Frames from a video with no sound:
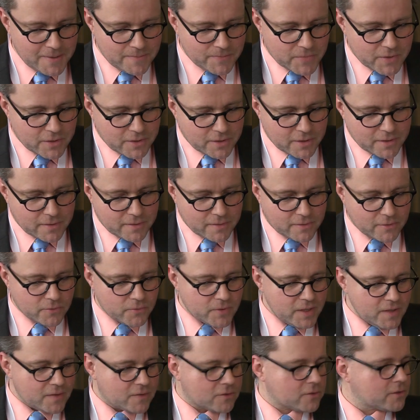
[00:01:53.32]
the
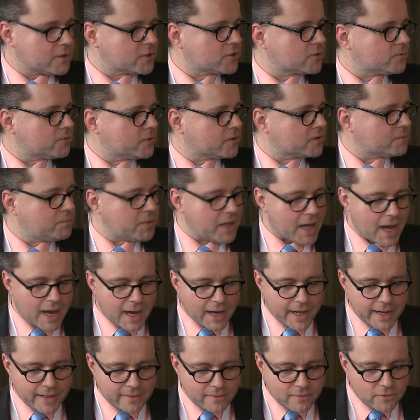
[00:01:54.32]
research was
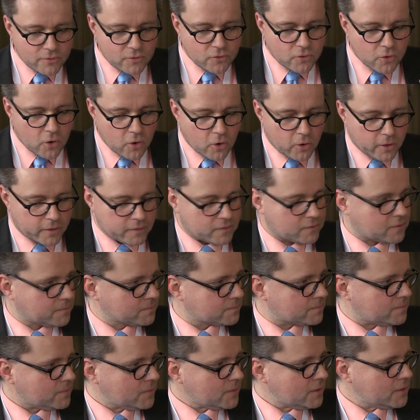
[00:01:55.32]
behind the doors.
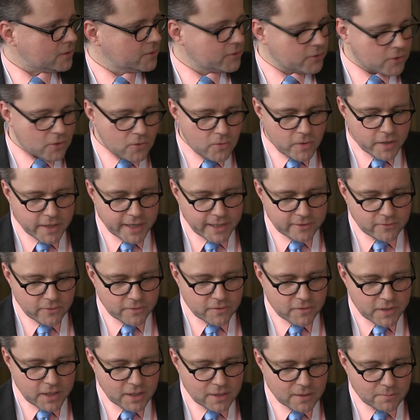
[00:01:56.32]
No one had to
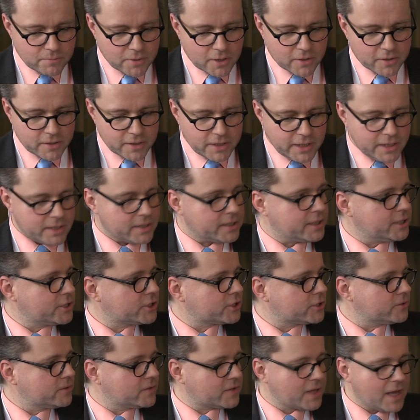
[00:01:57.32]
think about legal
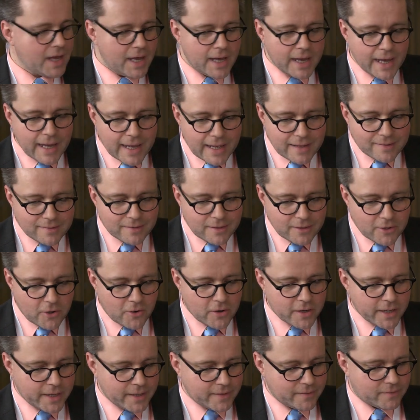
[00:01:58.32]
issues as
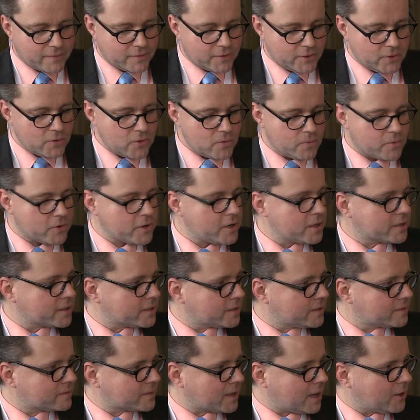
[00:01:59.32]
long as your work
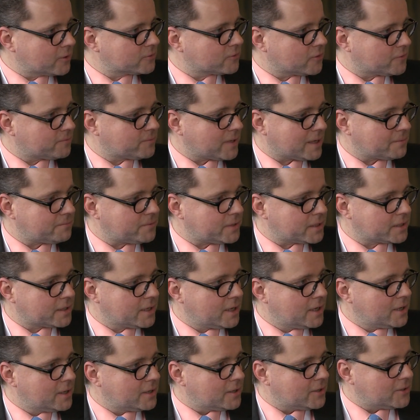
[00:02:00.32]
is out of public
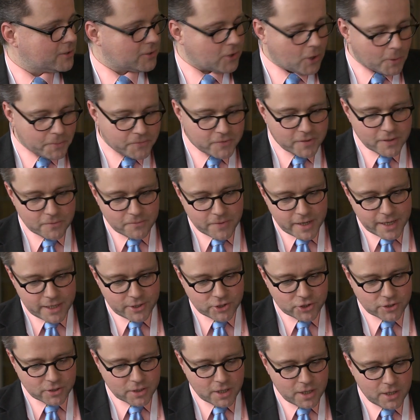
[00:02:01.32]

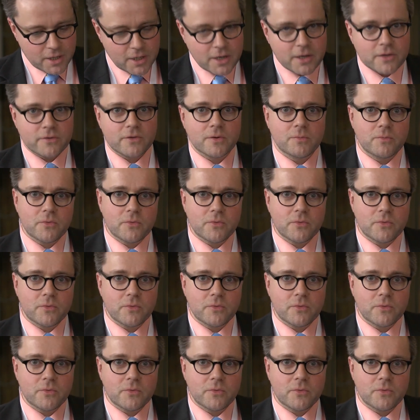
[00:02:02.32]
observation. The